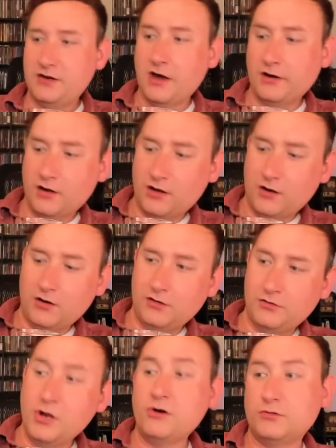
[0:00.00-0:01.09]
of
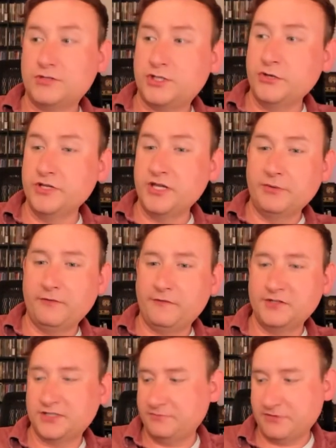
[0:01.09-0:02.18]
them are
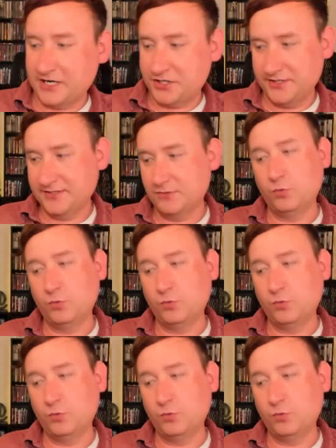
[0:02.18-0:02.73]
first impressions.